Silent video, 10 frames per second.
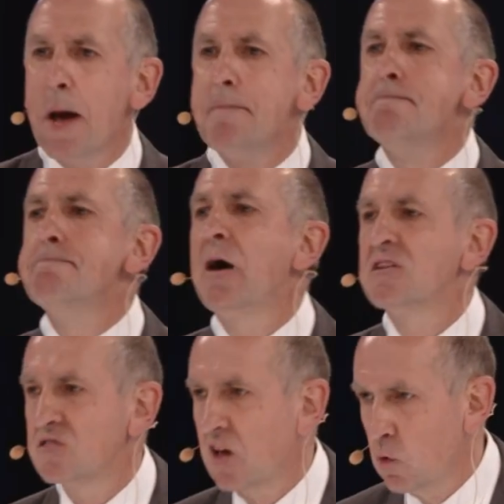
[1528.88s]

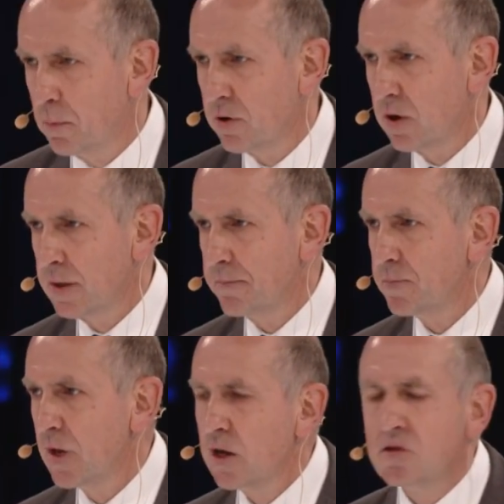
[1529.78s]
must cooperate,
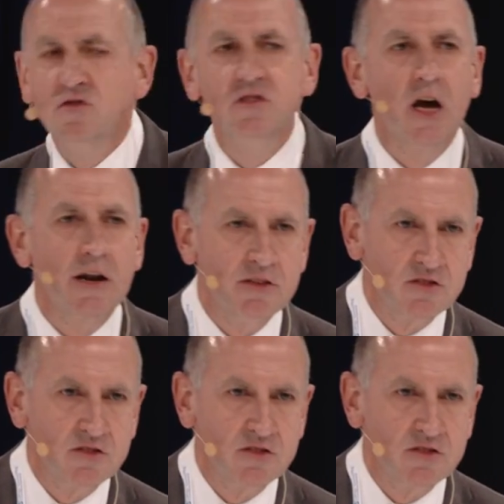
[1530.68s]
because none of us